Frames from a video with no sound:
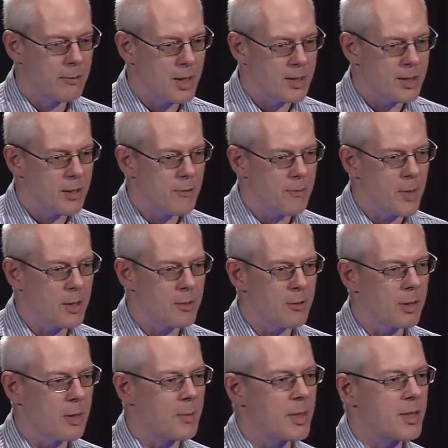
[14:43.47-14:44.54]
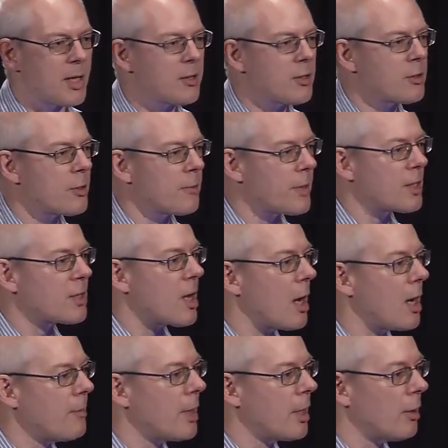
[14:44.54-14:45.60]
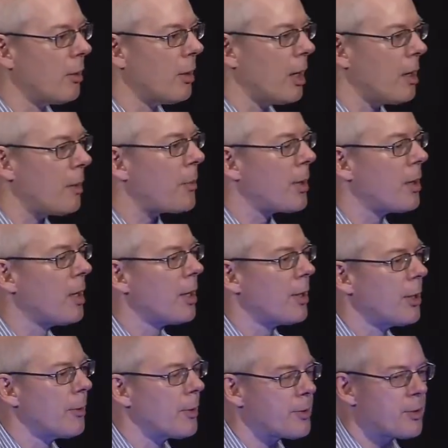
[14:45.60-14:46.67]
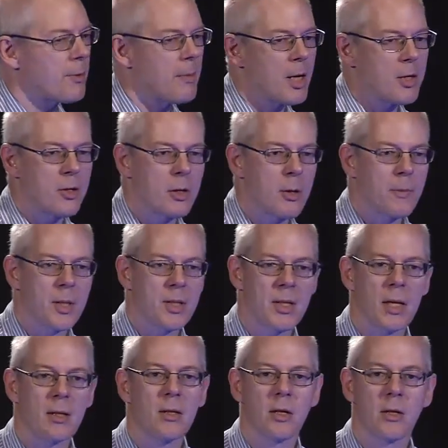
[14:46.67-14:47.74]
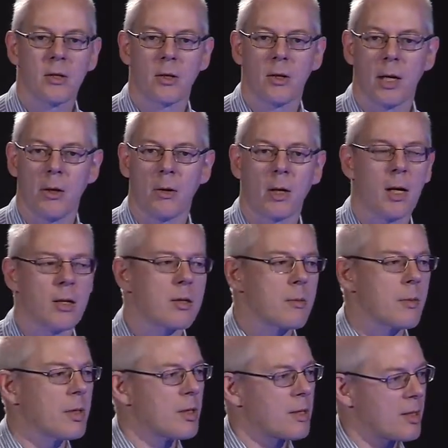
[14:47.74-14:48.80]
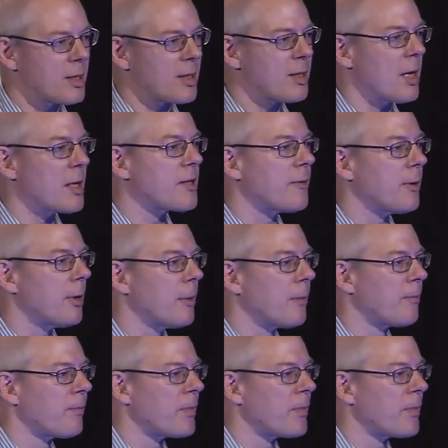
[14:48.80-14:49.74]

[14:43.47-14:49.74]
instead of measuring the percentage of the time that you're up, you want to measure the percentage that your customers are successful.